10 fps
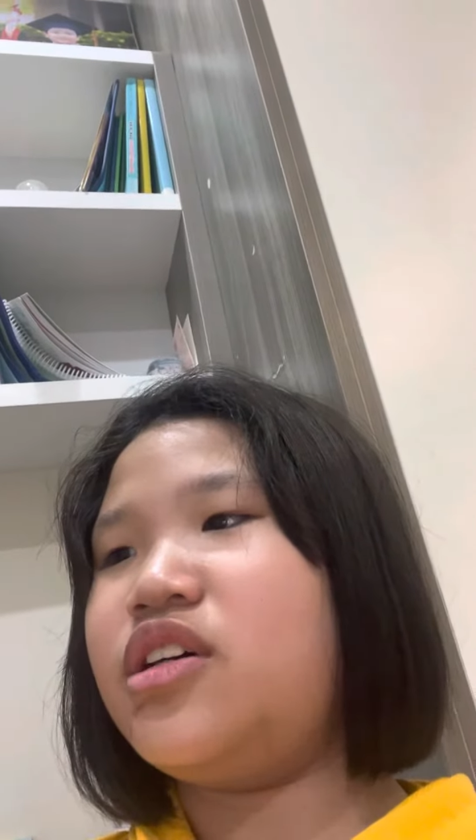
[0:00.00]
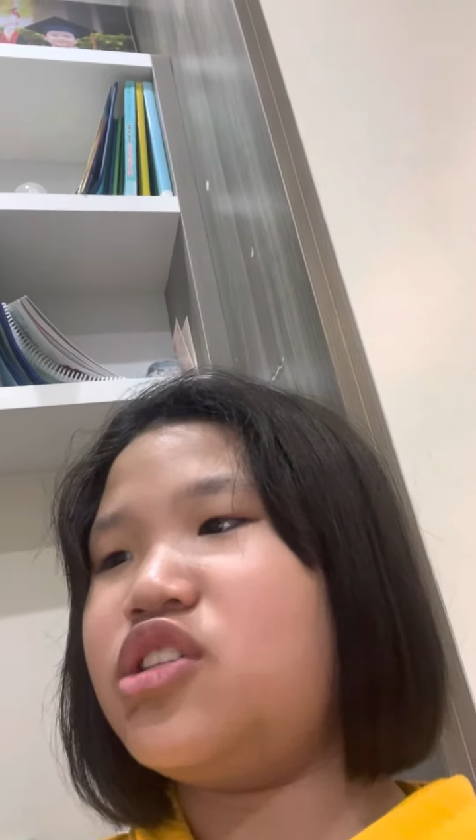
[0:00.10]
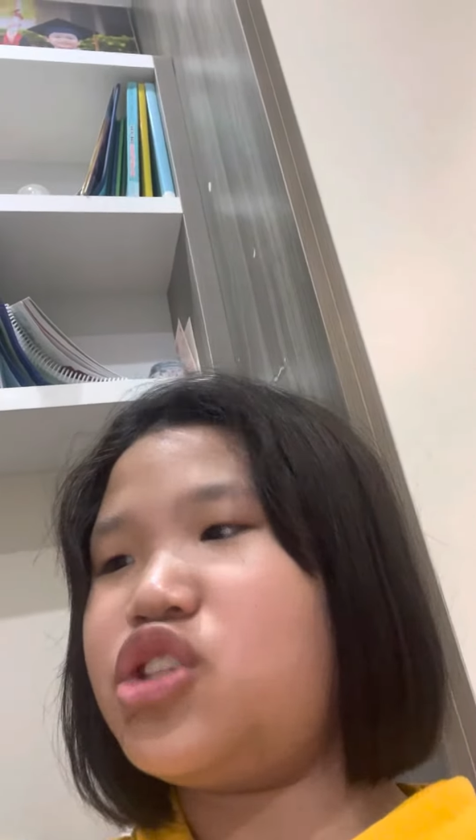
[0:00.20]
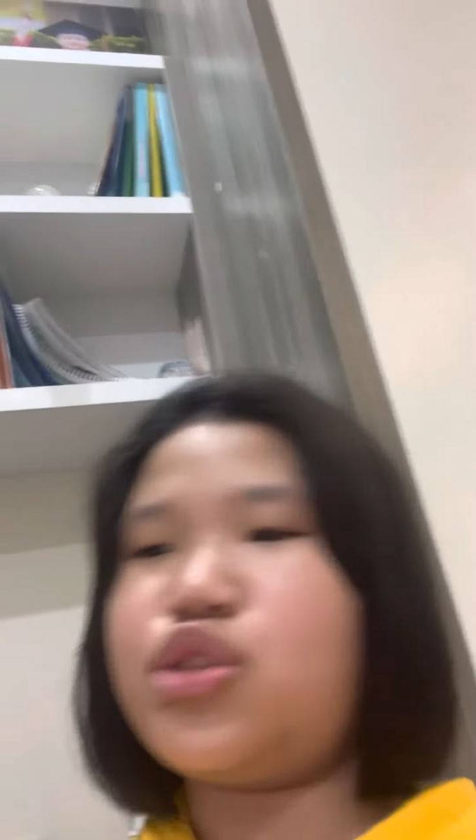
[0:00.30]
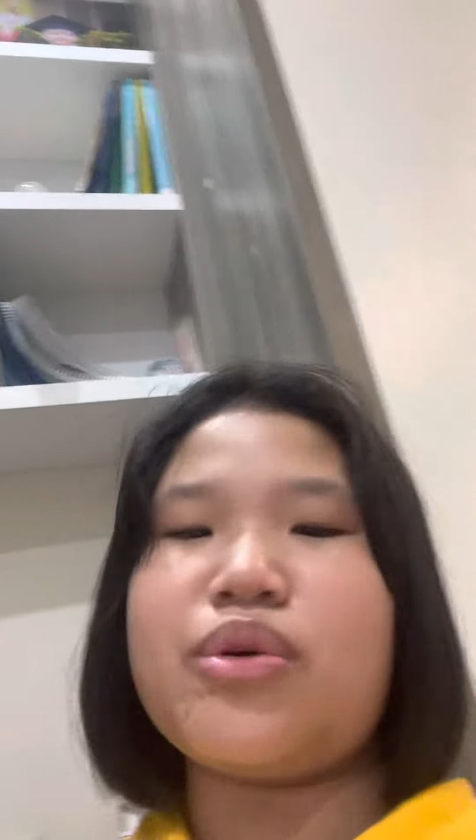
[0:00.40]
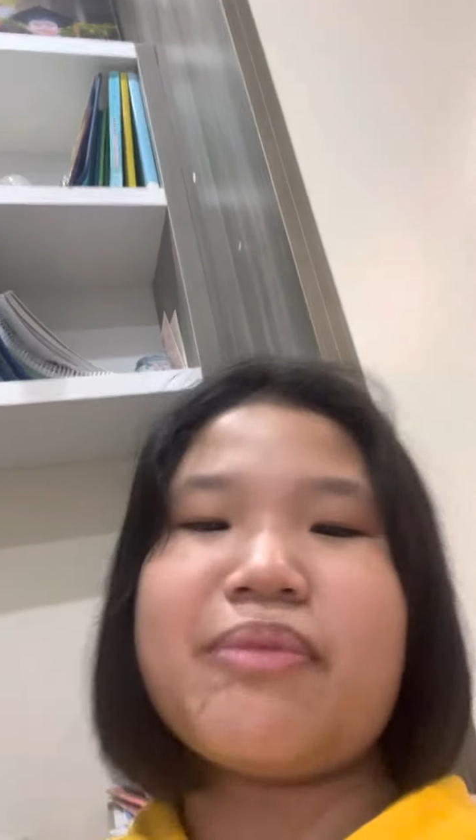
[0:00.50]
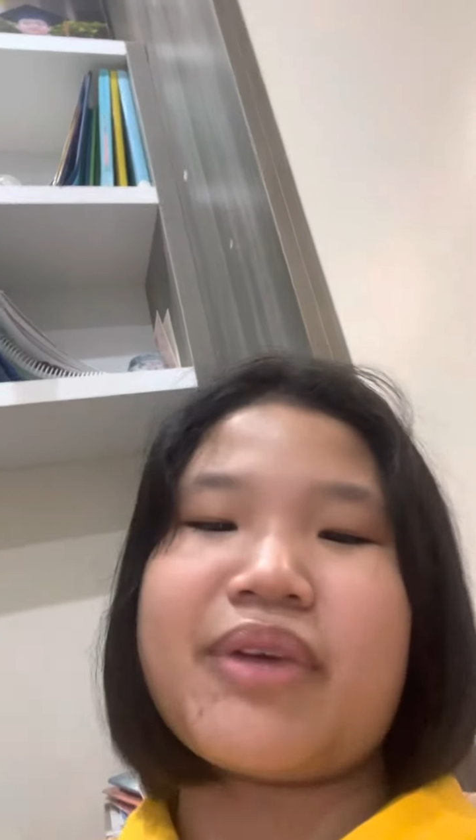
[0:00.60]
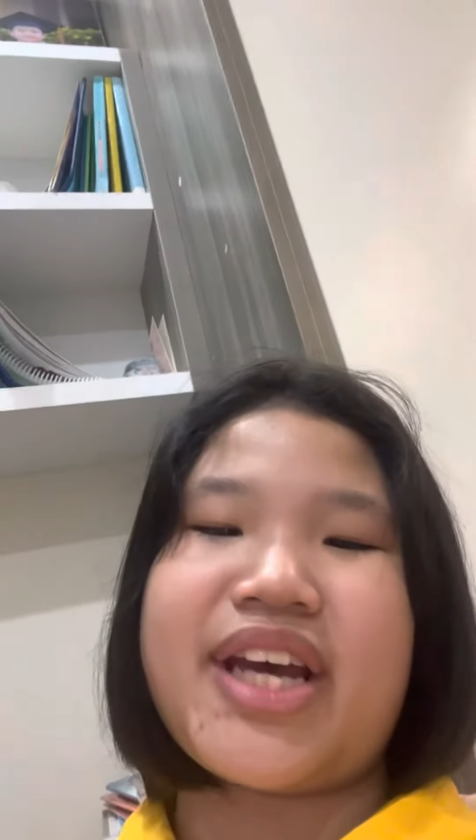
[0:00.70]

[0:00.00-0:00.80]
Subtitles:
shrimp